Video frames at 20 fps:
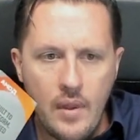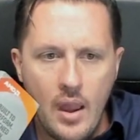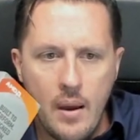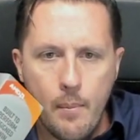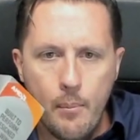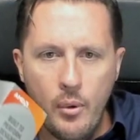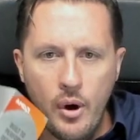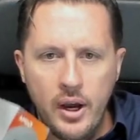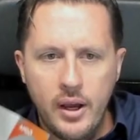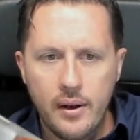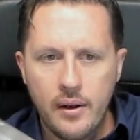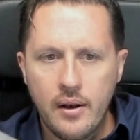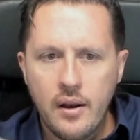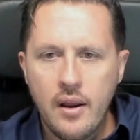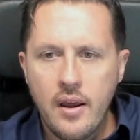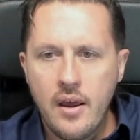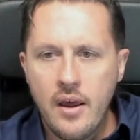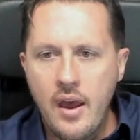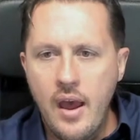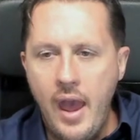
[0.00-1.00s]
But
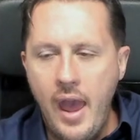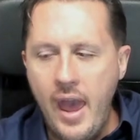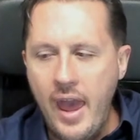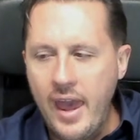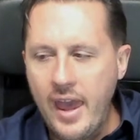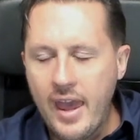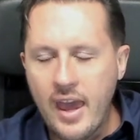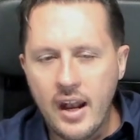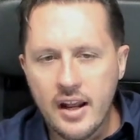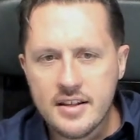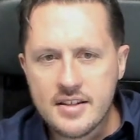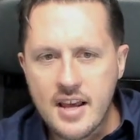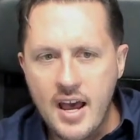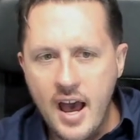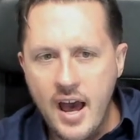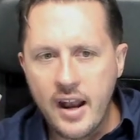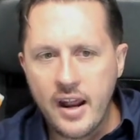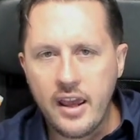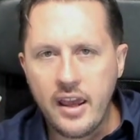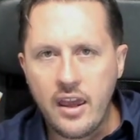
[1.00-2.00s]
it is
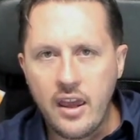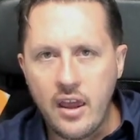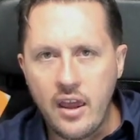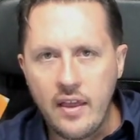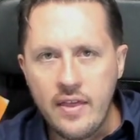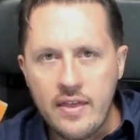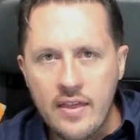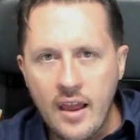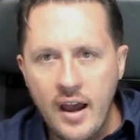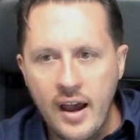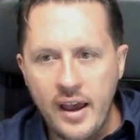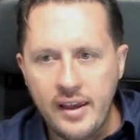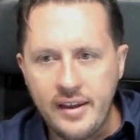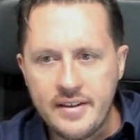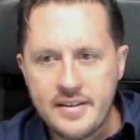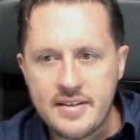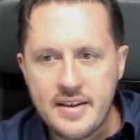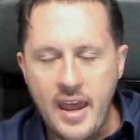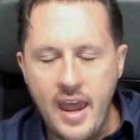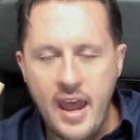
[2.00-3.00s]
kind of
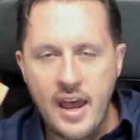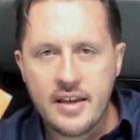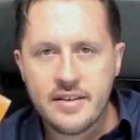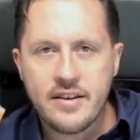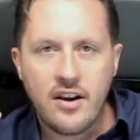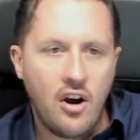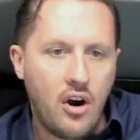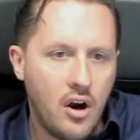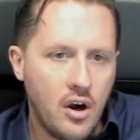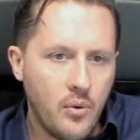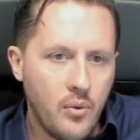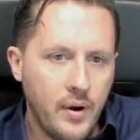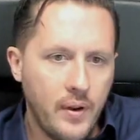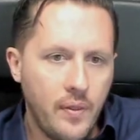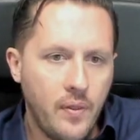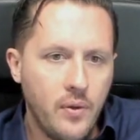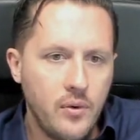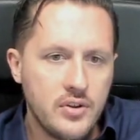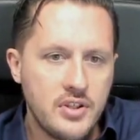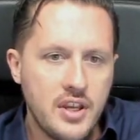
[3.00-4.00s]
nice as a hardware
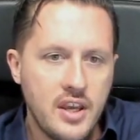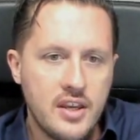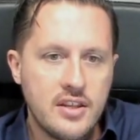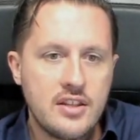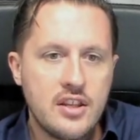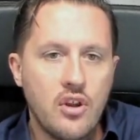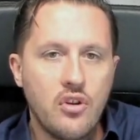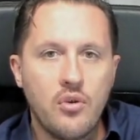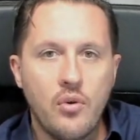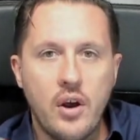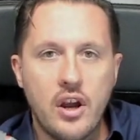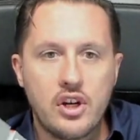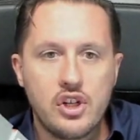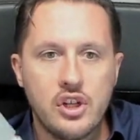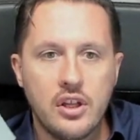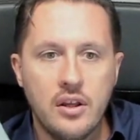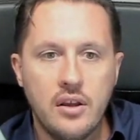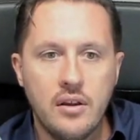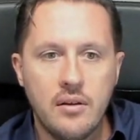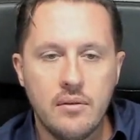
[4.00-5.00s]
enthusiast to
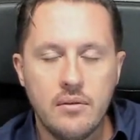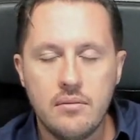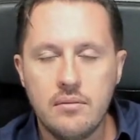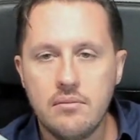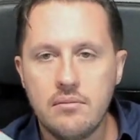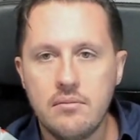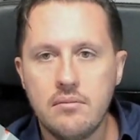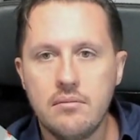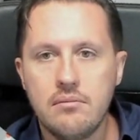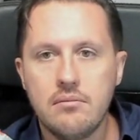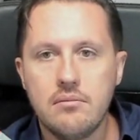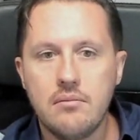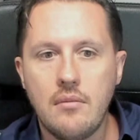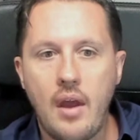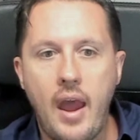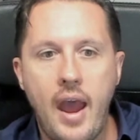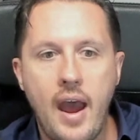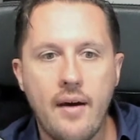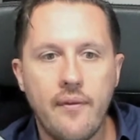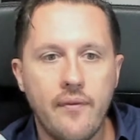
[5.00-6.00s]
actually
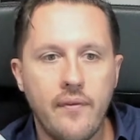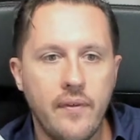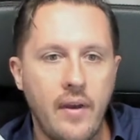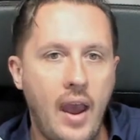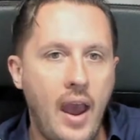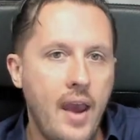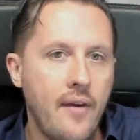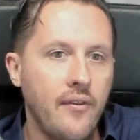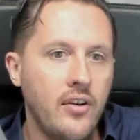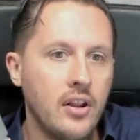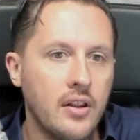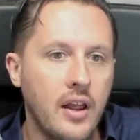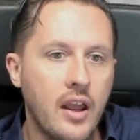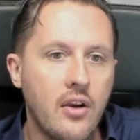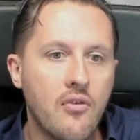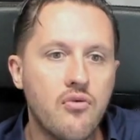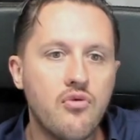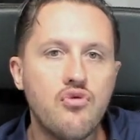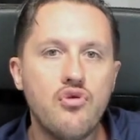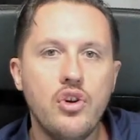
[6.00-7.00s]
have having like
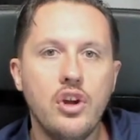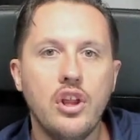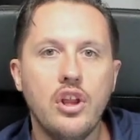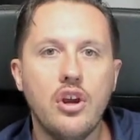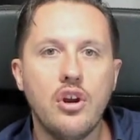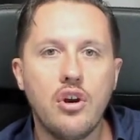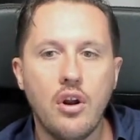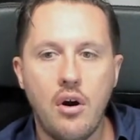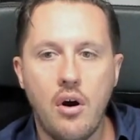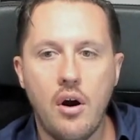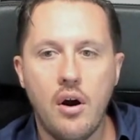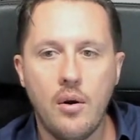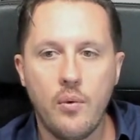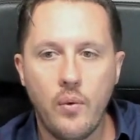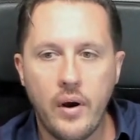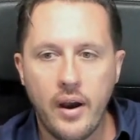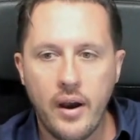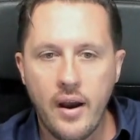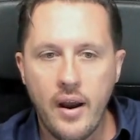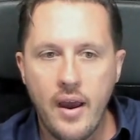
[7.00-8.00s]
really good
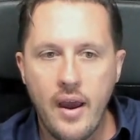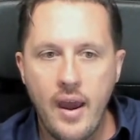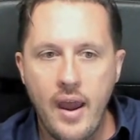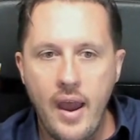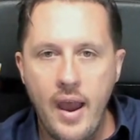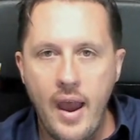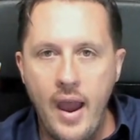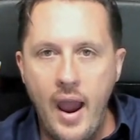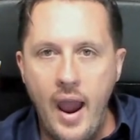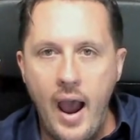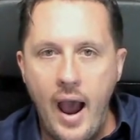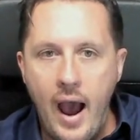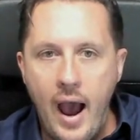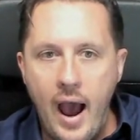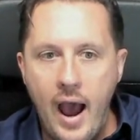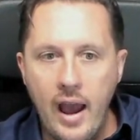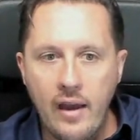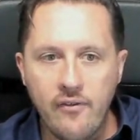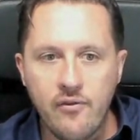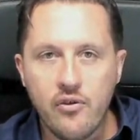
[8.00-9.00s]
hardware.
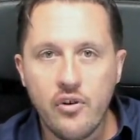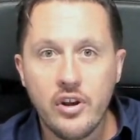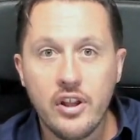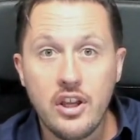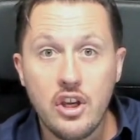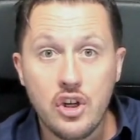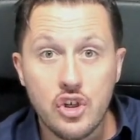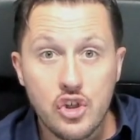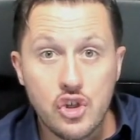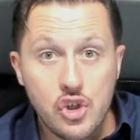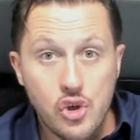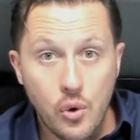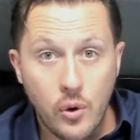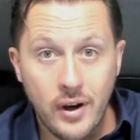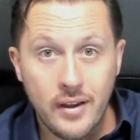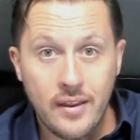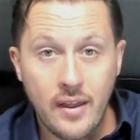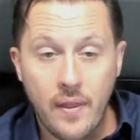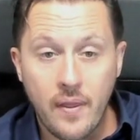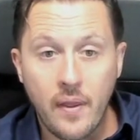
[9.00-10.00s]
I've really
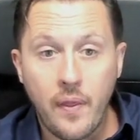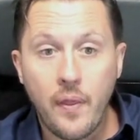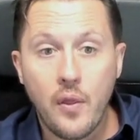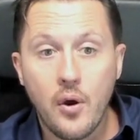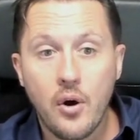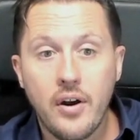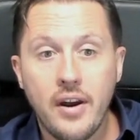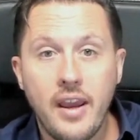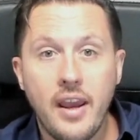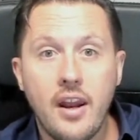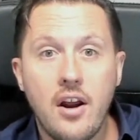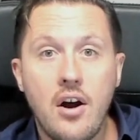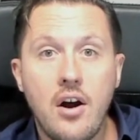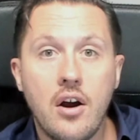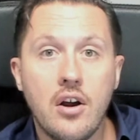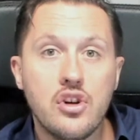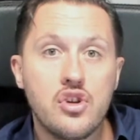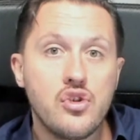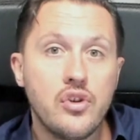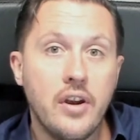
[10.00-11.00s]
enjoyed the
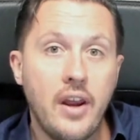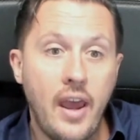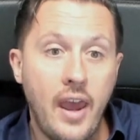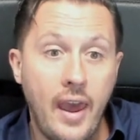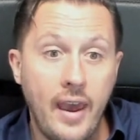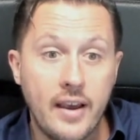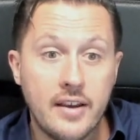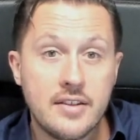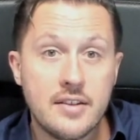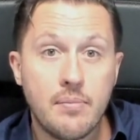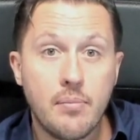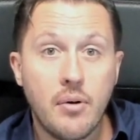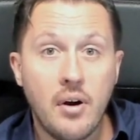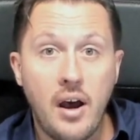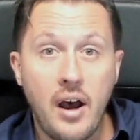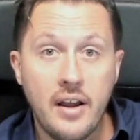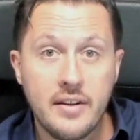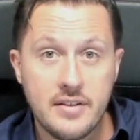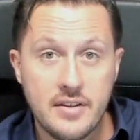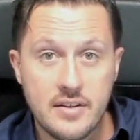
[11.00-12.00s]
3800X
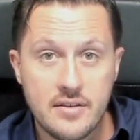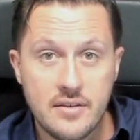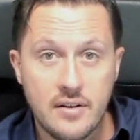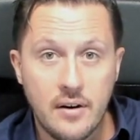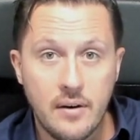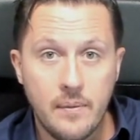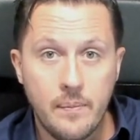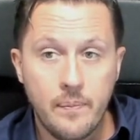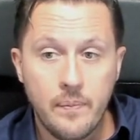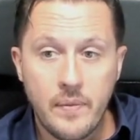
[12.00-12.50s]
processor.